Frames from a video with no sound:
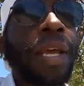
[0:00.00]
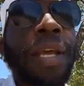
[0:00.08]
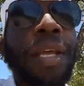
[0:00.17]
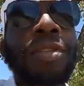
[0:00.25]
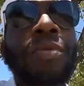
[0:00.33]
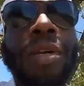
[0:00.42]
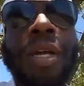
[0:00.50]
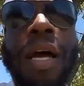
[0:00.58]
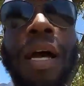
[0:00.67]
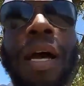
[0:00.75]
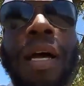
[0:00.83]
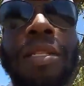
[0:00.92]
hands with
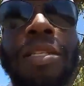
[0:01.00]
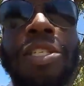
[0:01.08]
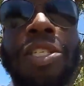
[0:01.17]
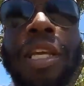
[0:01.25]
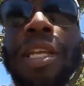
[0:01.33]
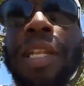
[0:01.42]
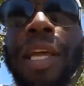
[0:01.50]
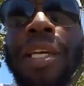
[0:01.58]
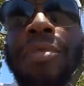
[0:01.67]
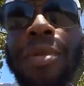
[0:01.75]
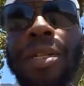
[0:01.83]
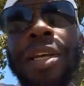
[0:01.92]
God to shaking
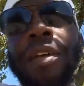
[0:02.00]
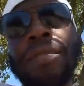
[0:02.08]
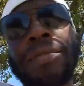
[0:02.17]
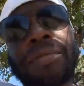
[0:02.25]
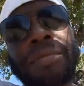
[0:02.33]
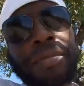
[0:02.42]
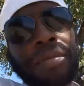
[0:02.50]
hands with the devil?